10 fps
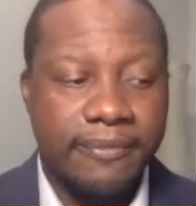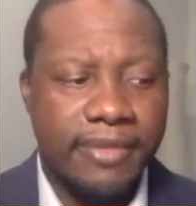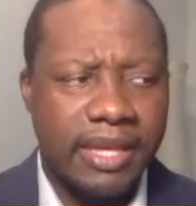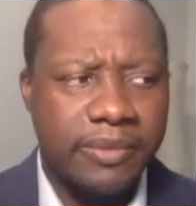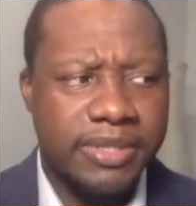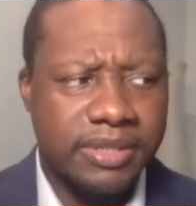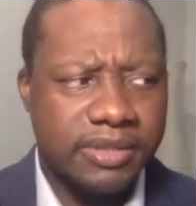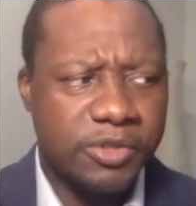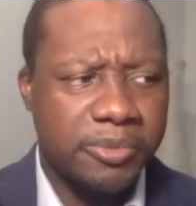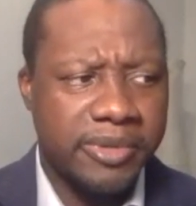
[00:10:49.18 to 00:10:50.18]
He was a
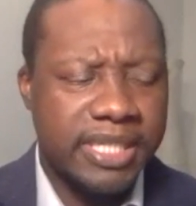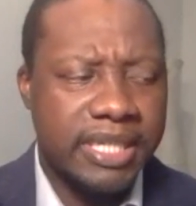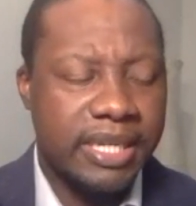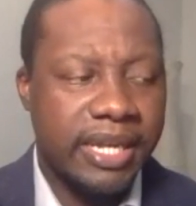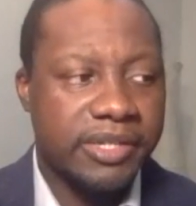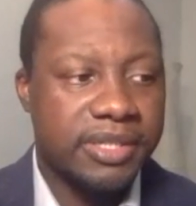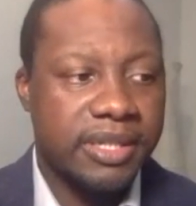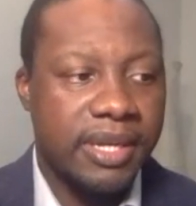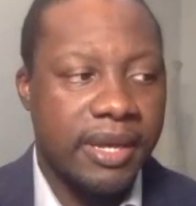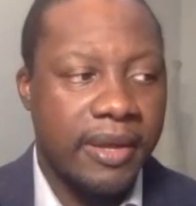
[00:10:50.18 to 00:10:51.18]
superintendent actually,
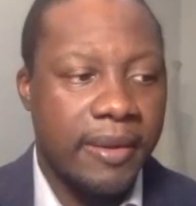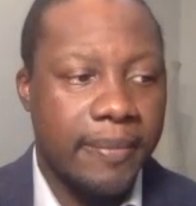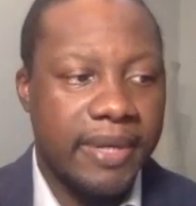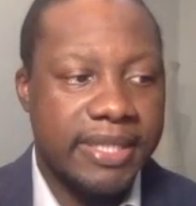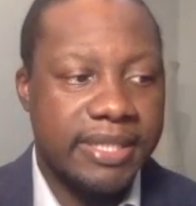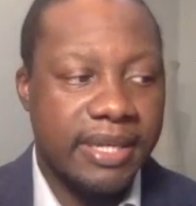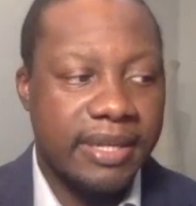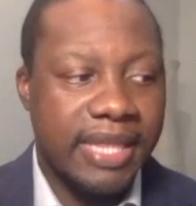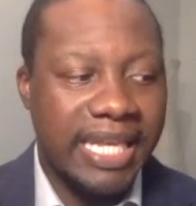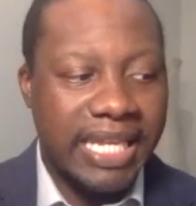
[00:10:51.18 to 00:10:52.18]
but
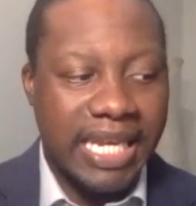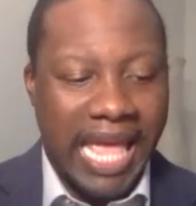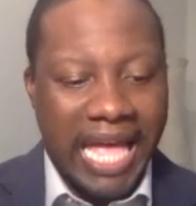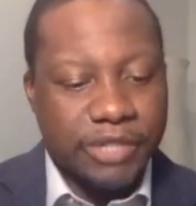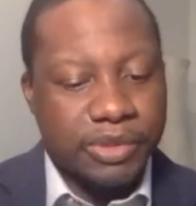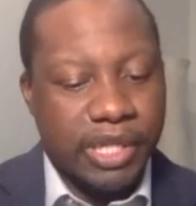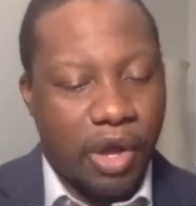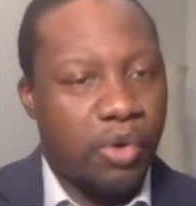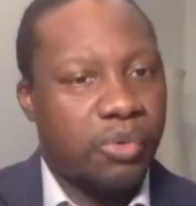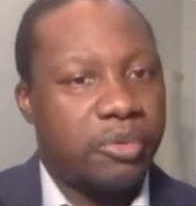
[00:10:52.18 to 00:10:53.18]
they didn't actually
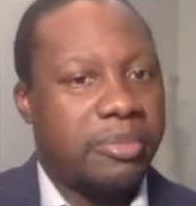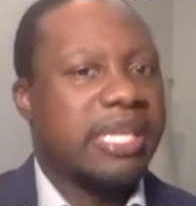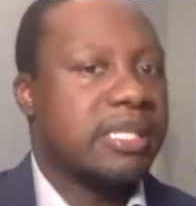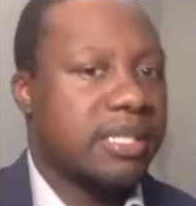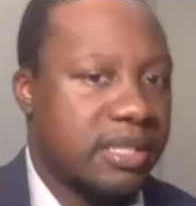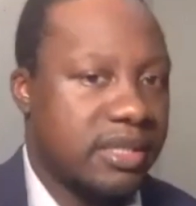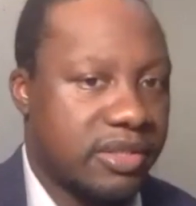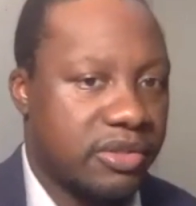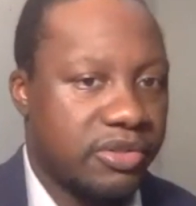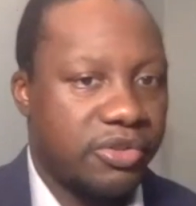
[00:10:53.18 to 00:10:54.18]
own
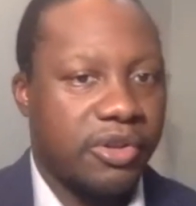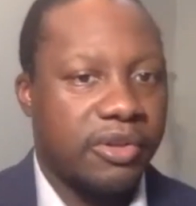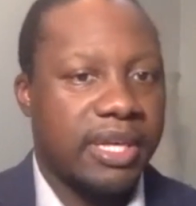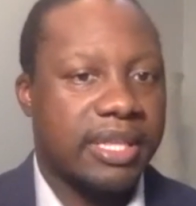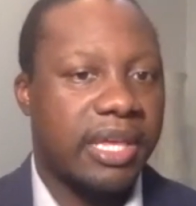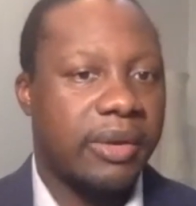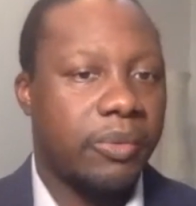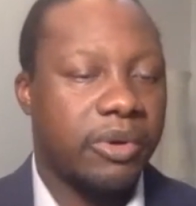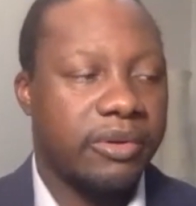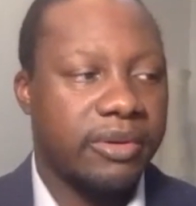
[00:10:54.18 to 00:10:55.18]
businesses. Like they
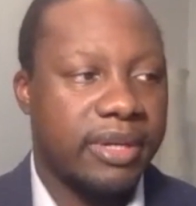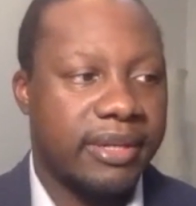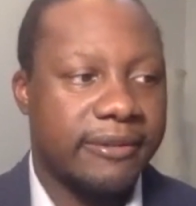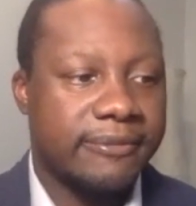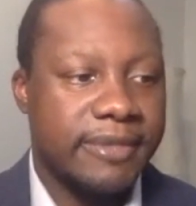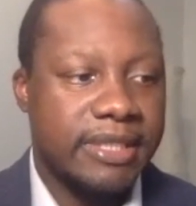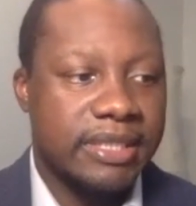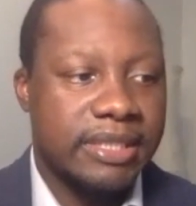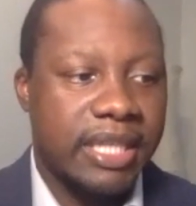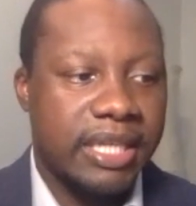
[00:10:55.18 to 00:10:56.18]
were,
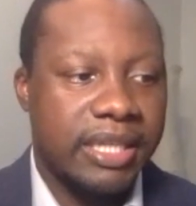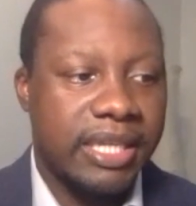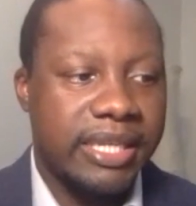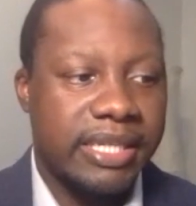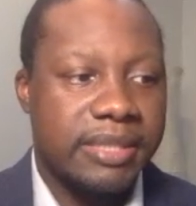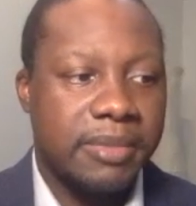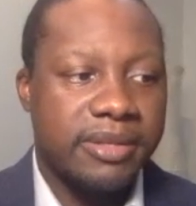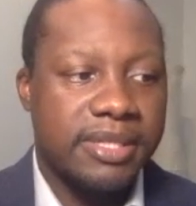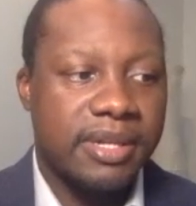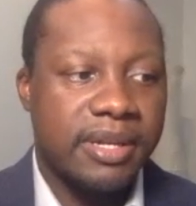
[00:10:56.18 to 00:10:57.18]
they did some
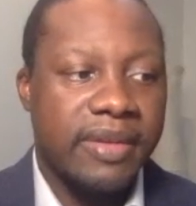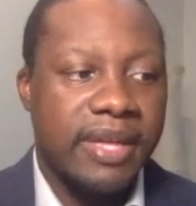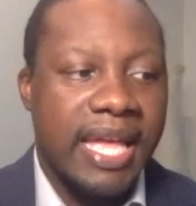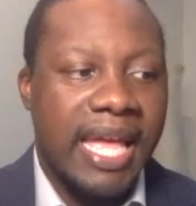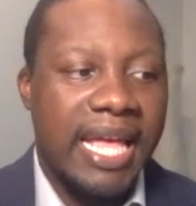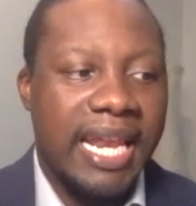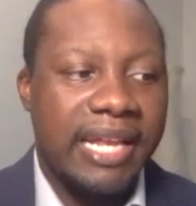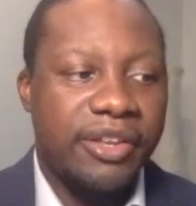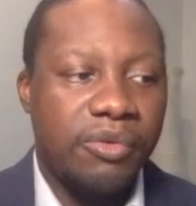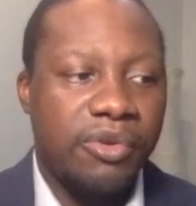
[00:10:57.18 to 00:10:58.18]
other stuff. And I
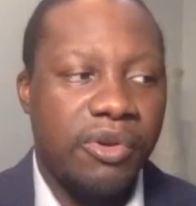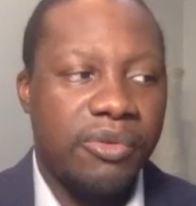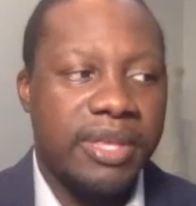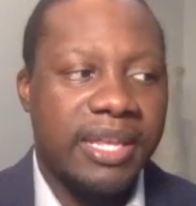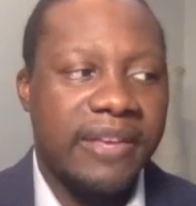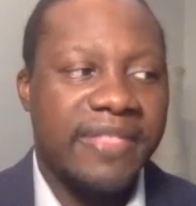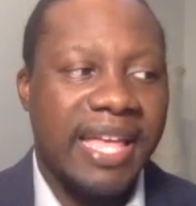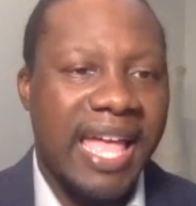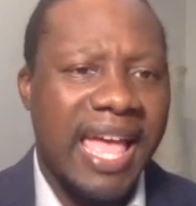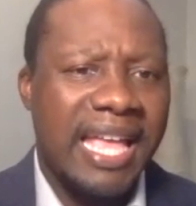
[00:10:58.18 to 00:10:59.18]
don't know that if
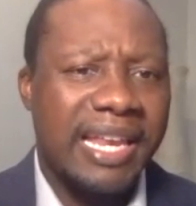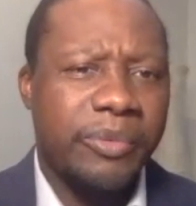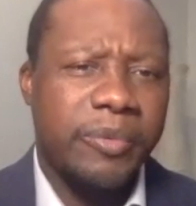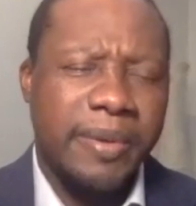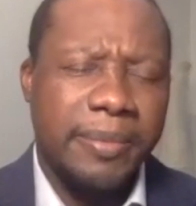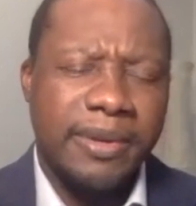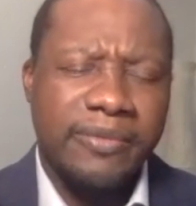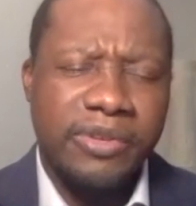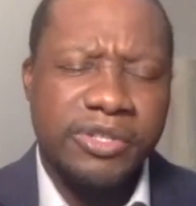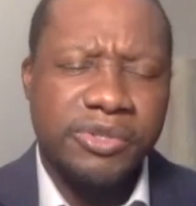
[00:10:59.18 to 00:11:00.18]
they had, it would be
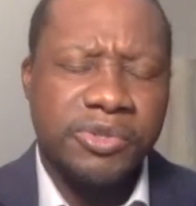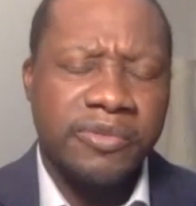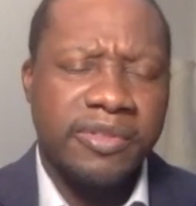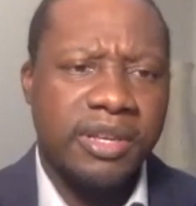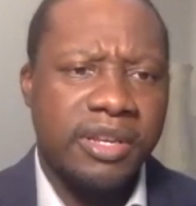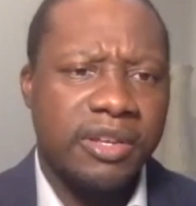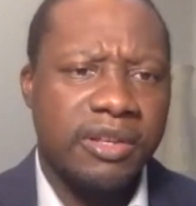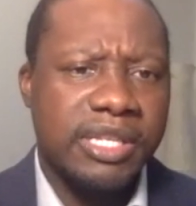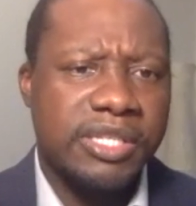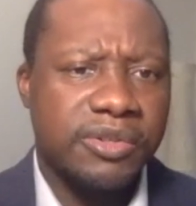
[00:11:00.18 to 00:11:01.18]
beneficial. So if there are any of your
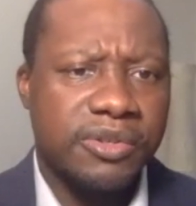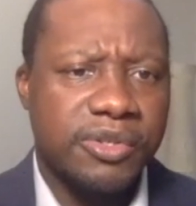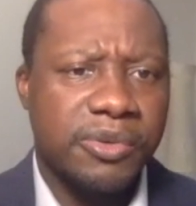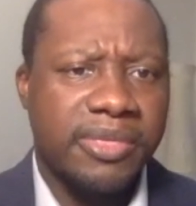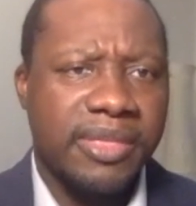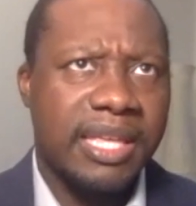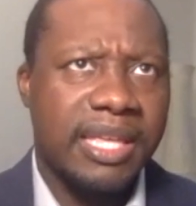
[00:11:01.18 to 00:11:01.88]
listeners who are thinking